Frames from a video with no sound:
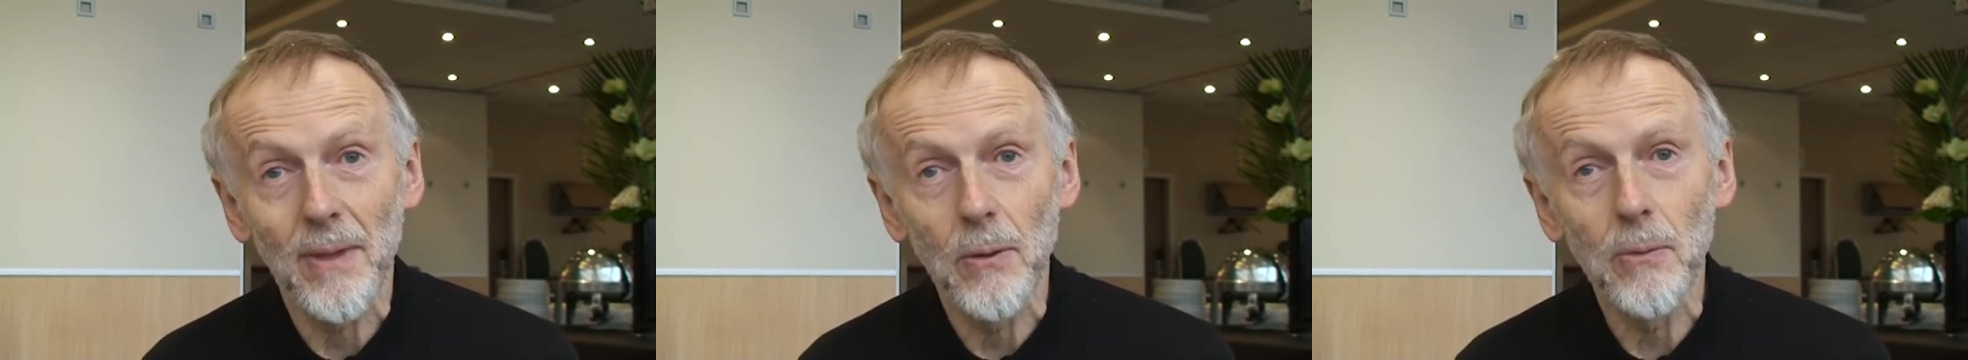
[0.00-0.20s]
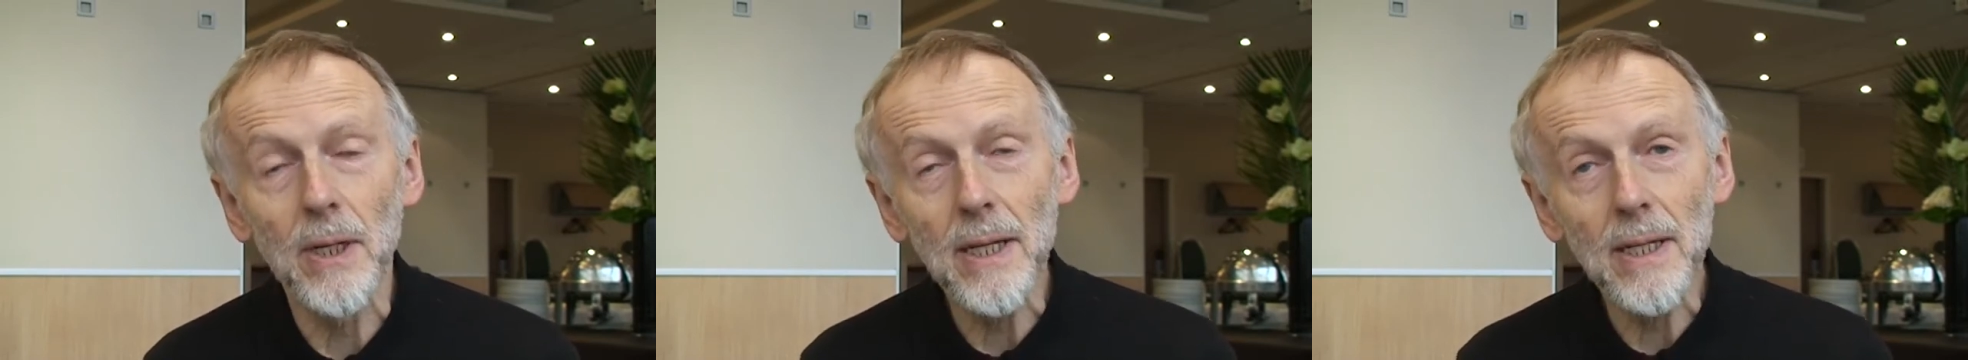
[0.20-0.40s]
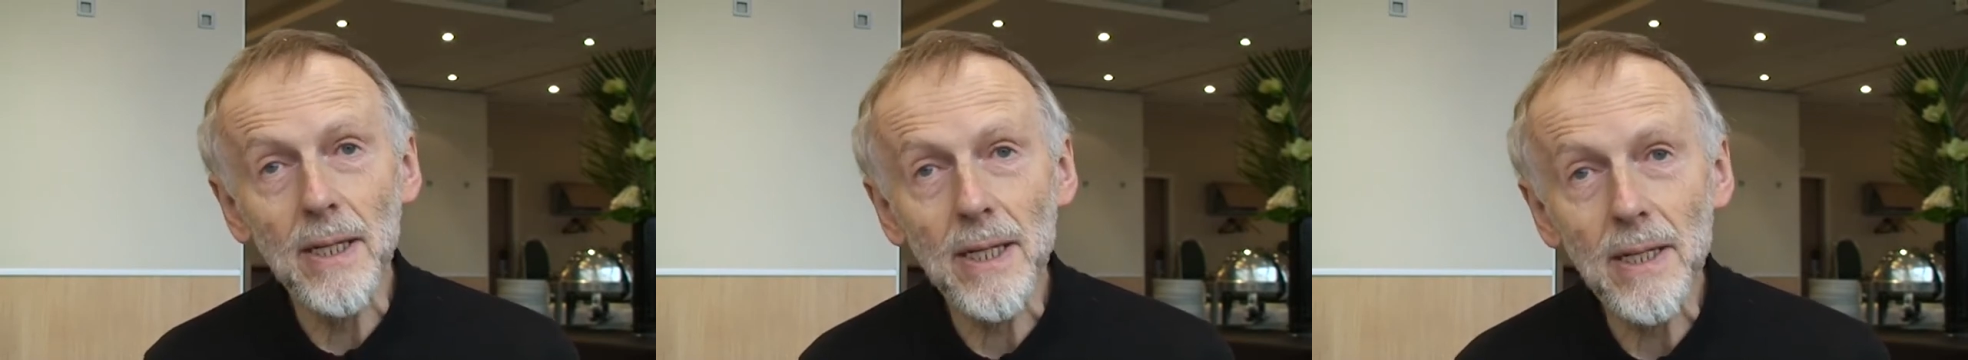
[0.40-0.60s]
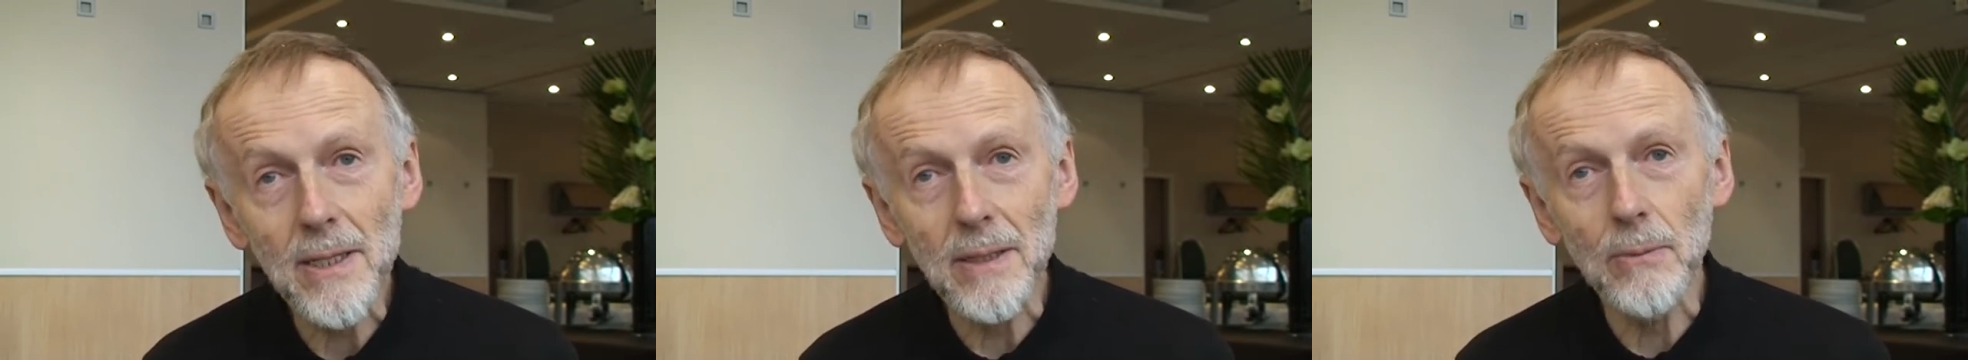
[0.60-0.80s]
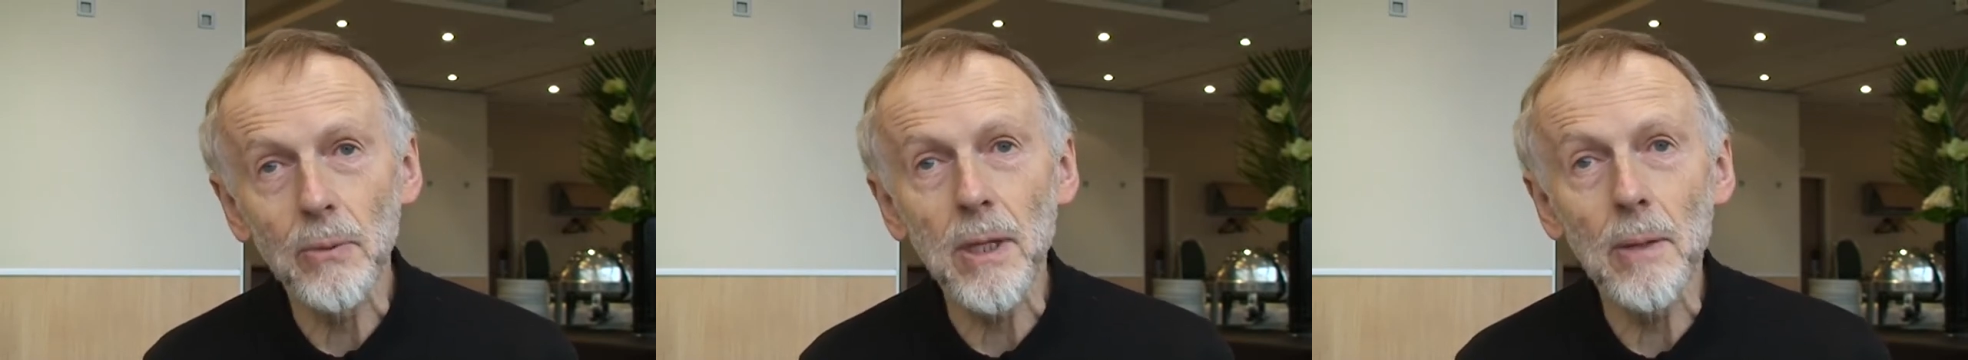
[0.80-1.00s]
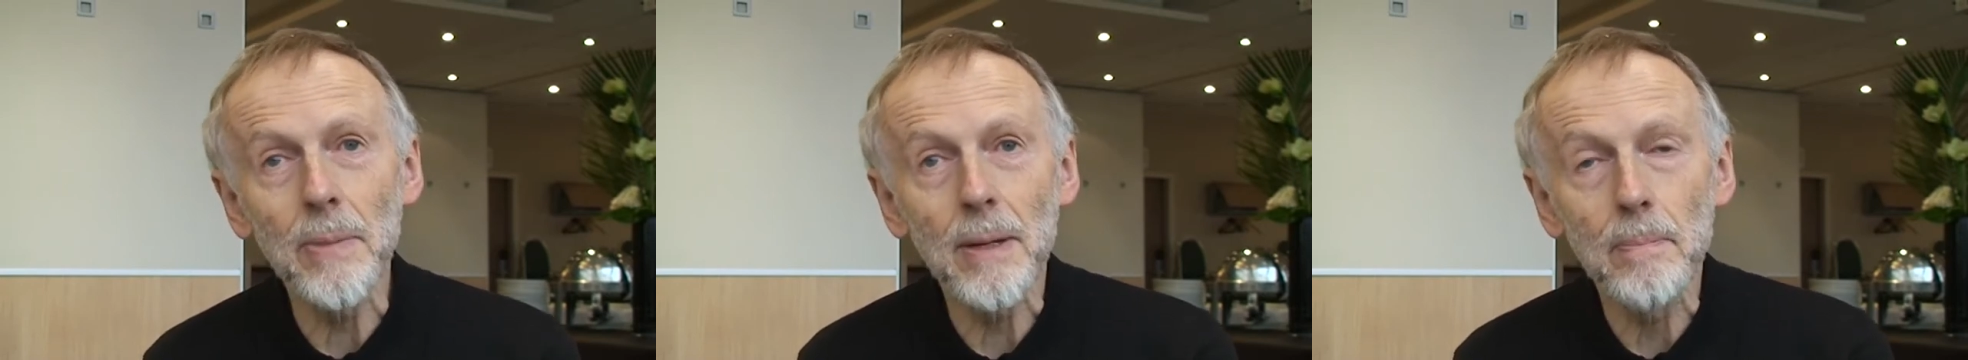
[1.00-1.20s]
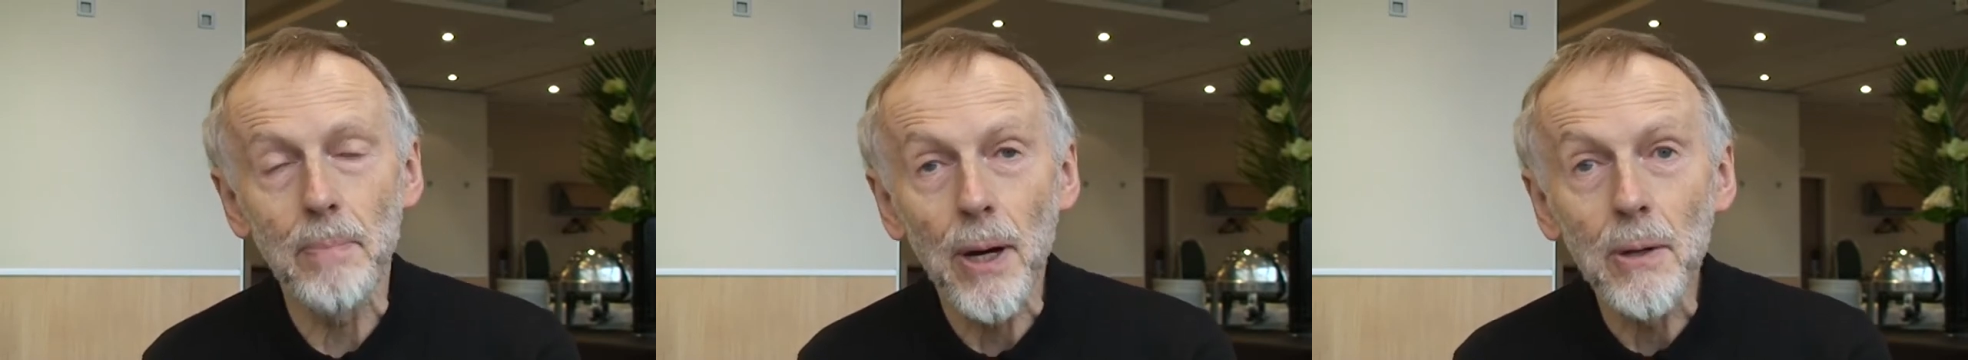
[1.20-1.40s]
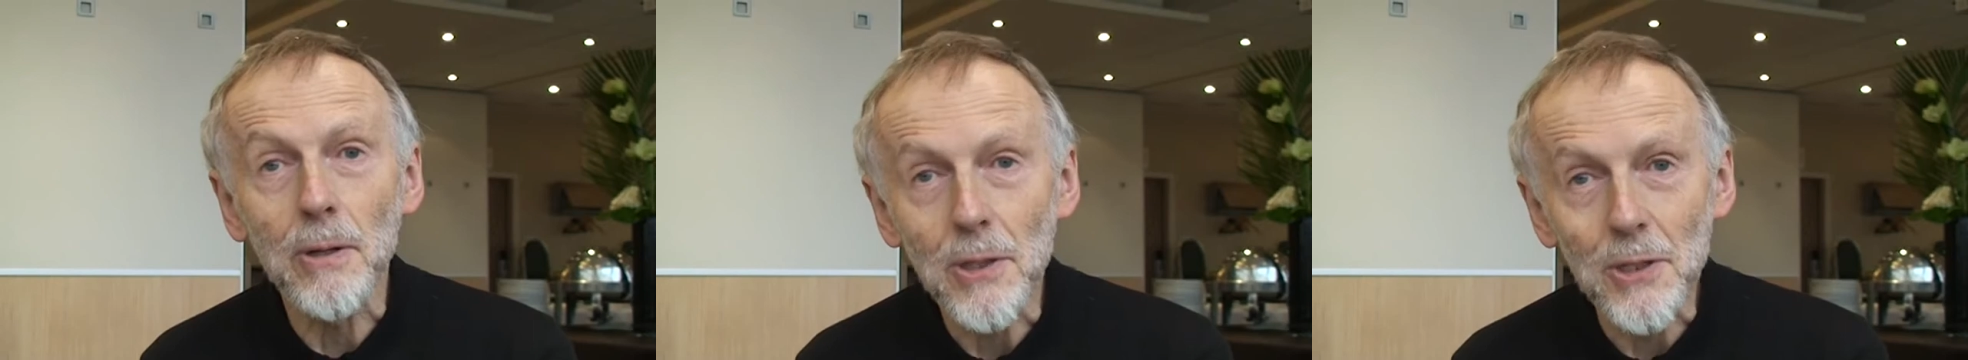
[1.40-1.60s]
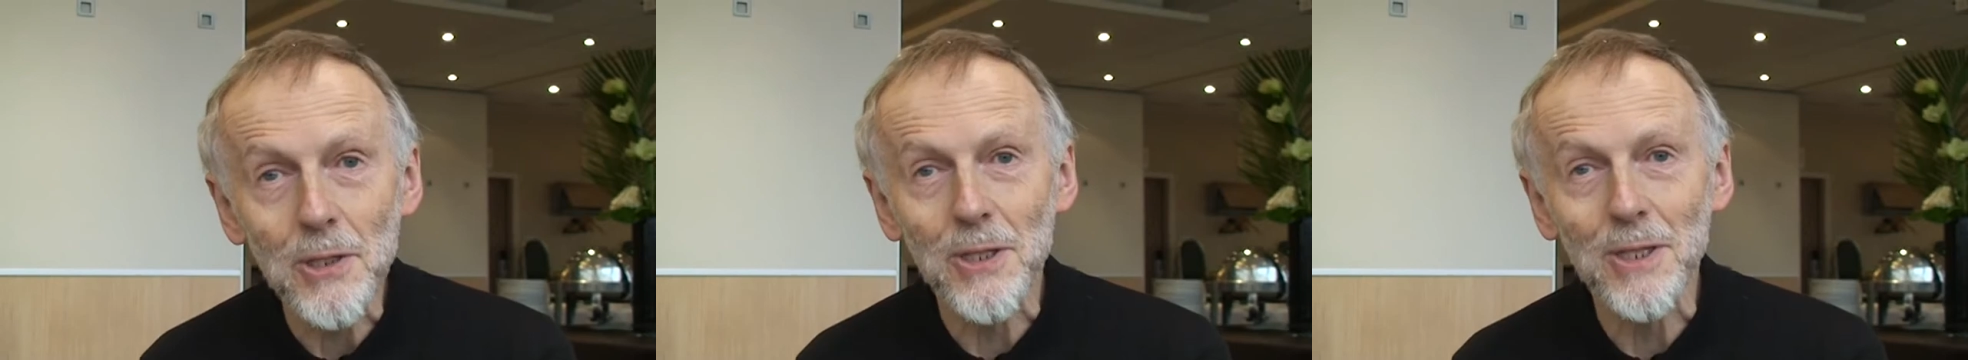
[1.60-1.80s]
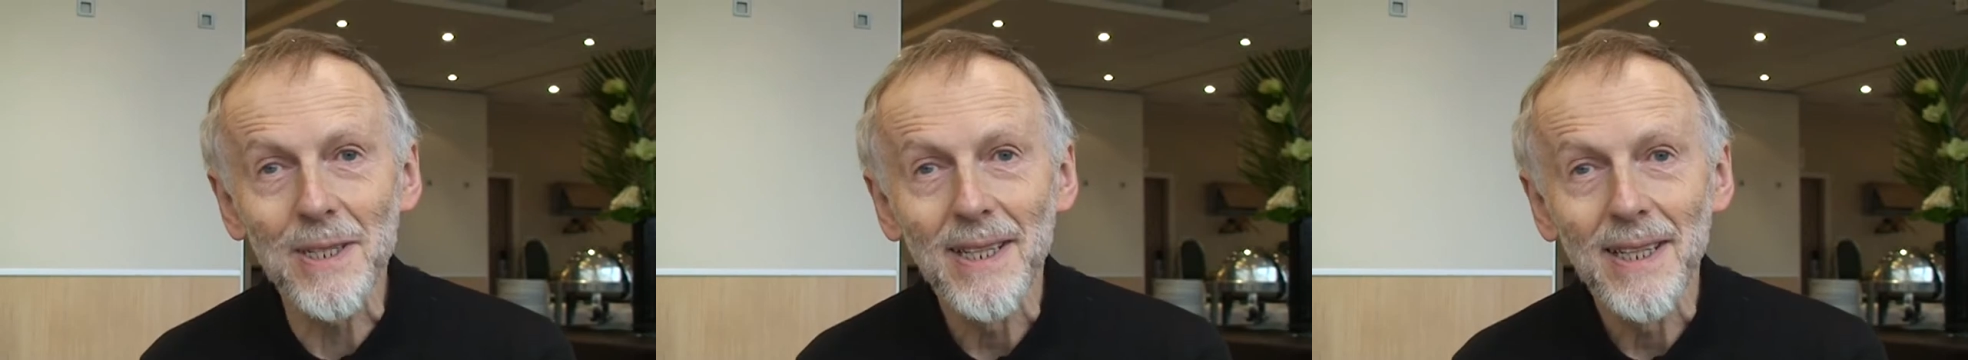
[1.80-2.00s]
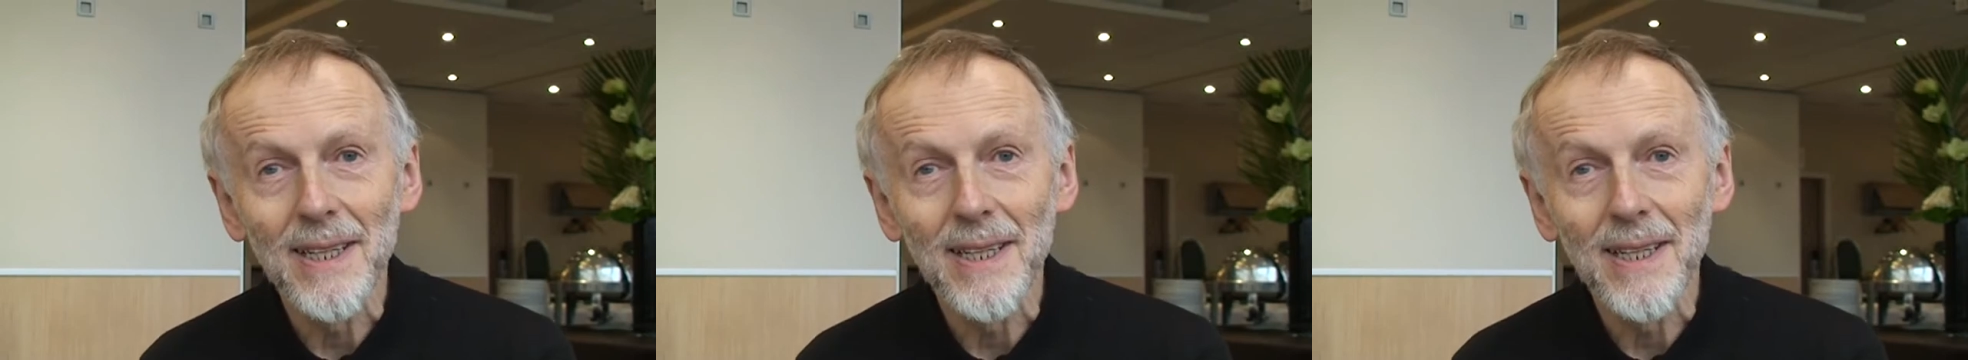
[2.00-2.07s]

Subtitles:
Will there be a bonus?